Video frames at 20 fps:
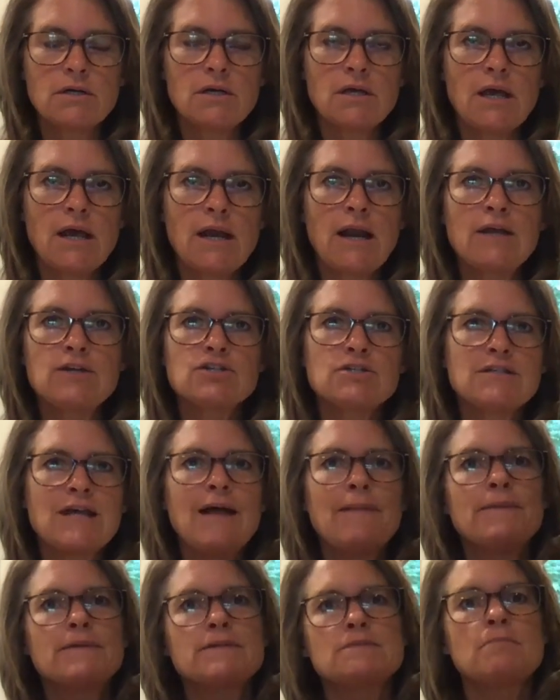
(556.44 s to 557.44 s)
And I just
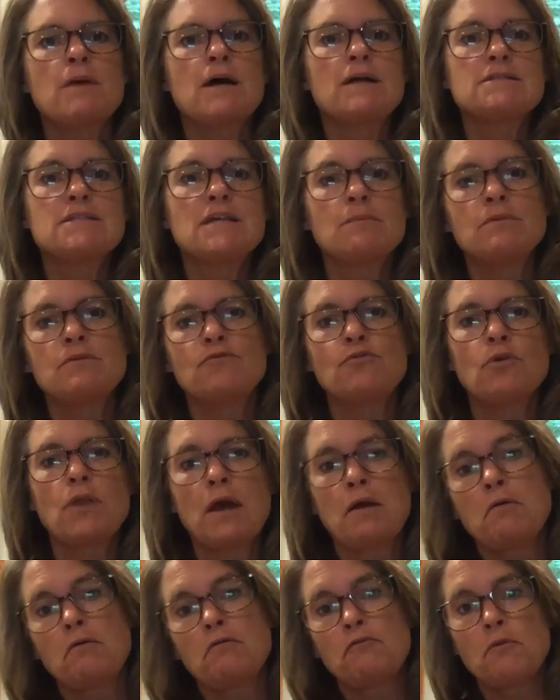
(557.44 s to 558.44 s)
had this mindset before,
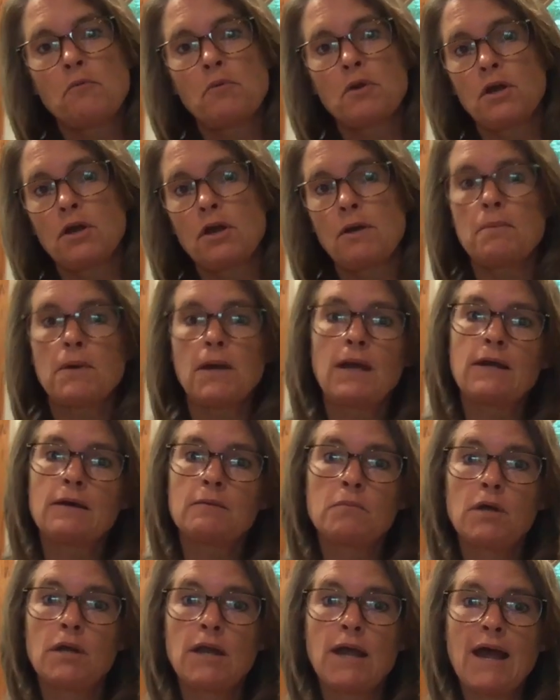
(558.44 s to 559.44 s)
like, well, if I want a cupcake, I'm
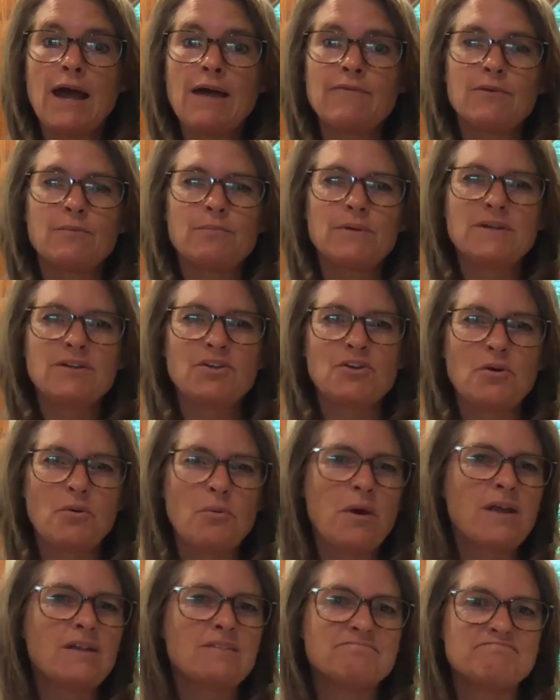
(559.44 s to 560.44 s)
going to have it. But you know
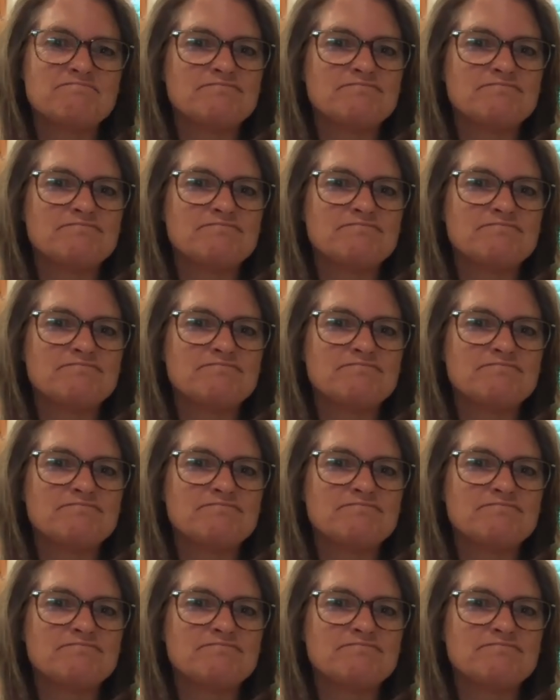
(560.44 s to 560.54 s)
what?